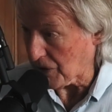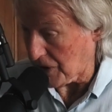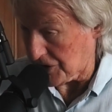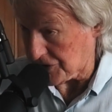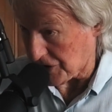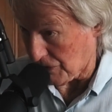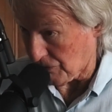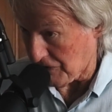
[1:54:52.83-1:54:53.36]

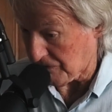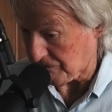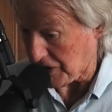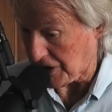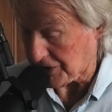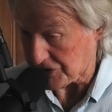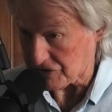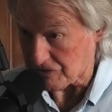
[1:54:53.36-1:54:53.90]
as I ran
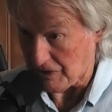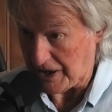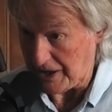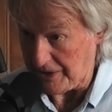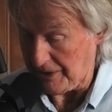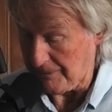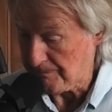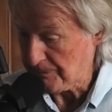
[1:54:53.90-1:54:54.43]
around
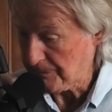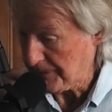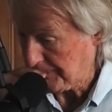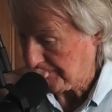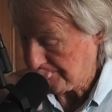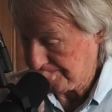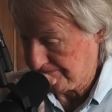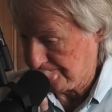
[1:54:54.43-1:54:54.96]
Australia
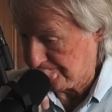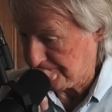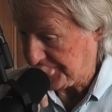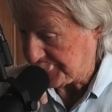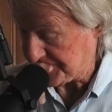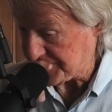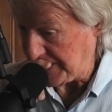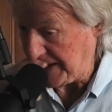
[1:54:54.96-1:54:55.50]

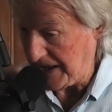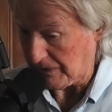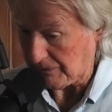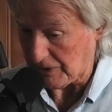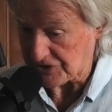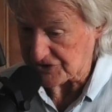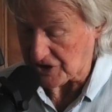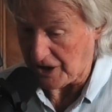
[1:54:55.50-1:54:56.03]
to see how
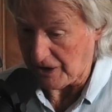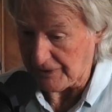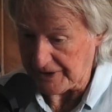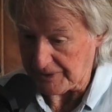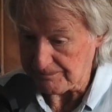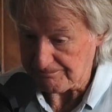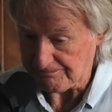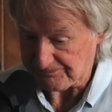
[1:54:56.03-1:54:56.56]
I was
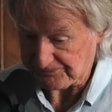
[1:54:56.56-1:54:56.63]
going.